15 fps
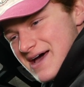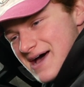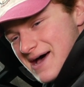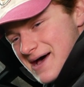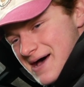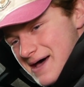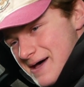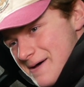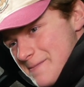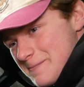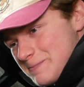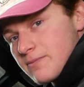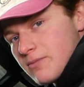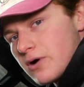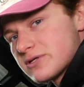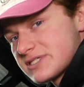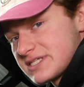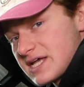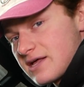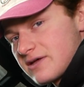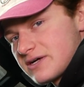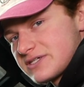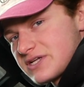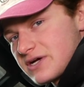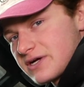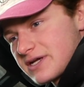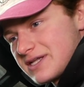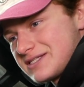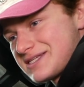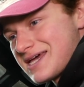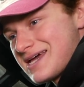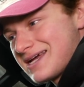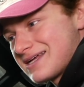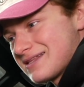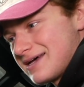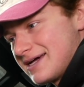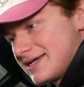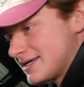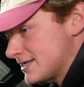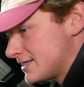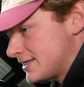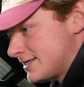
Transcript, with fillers: Um, most sellers are going to take like